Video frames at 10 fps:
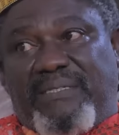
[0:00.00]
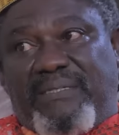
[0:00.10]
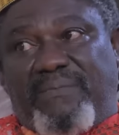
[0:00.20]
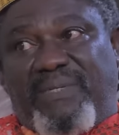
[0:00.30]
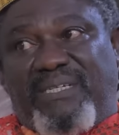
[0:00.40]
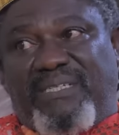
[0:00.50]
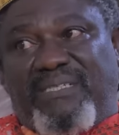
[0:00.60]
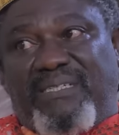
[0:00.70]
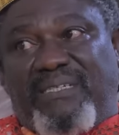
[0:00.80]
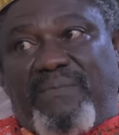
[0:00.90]
uh, marriage
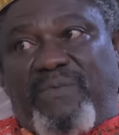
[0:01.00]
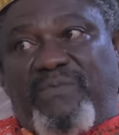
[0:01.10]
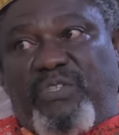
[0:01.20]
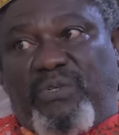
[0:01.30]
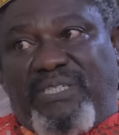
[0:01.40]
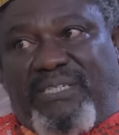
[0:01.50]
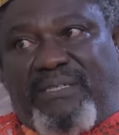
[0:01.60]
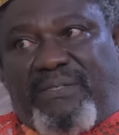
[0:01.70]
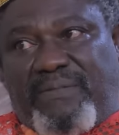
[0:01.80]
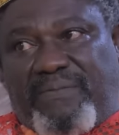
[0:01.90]
is a game of choice
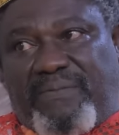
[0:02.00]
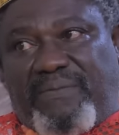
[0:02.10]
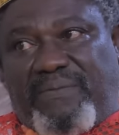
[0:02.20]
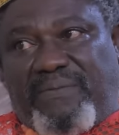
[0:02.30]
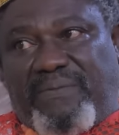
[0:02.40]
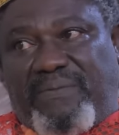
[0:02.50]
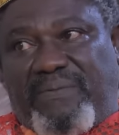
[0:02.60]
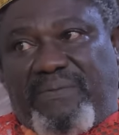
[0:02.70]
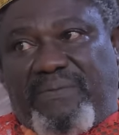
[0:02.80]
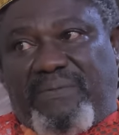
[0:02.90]
and love.
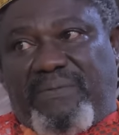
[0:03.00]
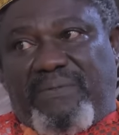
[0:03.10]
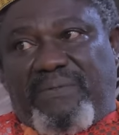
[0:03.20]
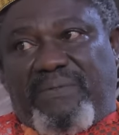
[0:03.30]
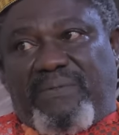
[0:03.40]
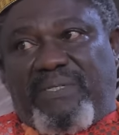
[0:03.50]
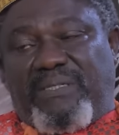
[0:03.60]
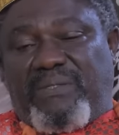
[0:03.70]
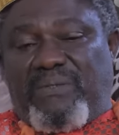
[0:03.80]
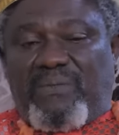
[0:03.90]

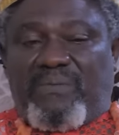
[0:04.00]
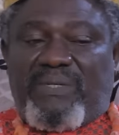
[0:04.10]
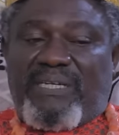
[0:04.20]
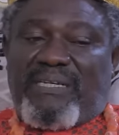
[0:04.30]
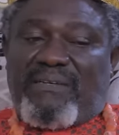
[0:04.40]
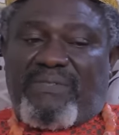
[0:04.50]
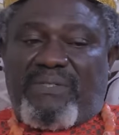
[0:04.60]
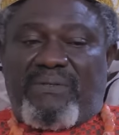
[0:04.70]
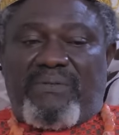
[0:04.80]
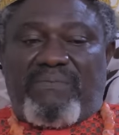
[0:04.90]
right? so we have
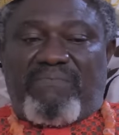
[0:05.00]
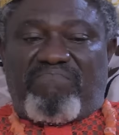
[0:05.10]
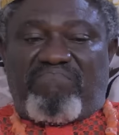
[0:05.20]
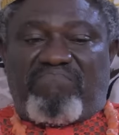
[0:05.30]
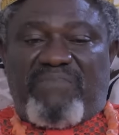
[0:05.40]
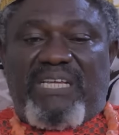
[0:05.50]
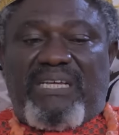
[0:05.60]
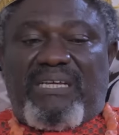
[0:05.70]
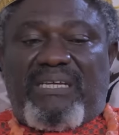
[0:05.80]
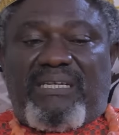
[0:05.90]
to
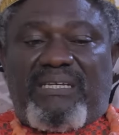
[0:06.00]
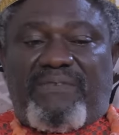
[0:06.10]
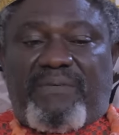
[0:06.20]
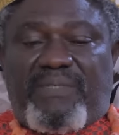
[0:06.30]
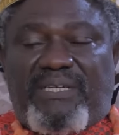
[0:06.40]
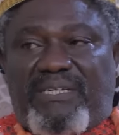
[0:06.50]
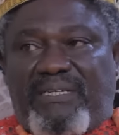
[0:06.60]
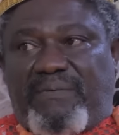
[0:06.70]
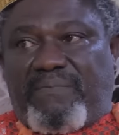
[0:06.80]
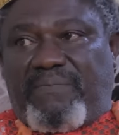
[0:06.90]
give him
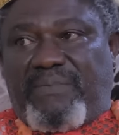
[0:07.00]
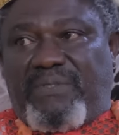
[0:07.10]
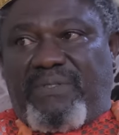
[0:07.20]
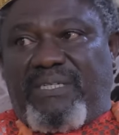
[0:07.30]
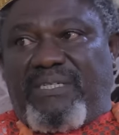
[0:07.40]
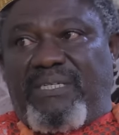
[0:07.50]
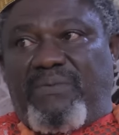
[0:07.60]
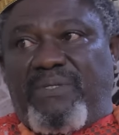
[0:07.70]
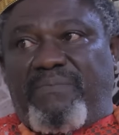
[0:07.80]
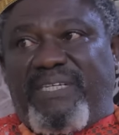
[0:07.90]
time so that he
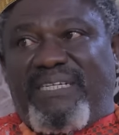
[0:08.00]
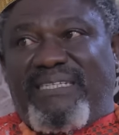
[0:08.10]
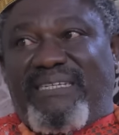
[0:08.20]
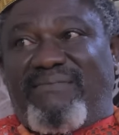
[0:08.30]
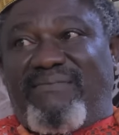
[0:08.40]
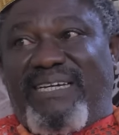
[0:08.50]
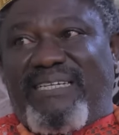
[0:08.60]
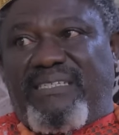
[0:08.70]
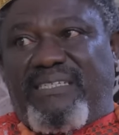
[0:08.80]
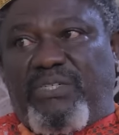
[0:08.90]
will make the
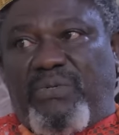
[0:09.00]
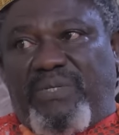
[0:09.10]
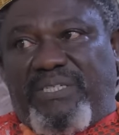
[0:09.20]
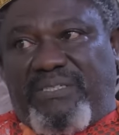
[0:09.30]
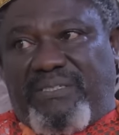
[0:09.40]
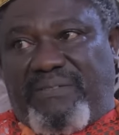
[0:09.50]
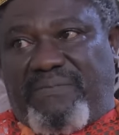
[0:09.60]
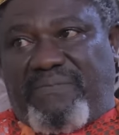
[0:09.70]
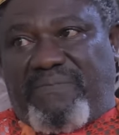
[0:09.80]
right choice.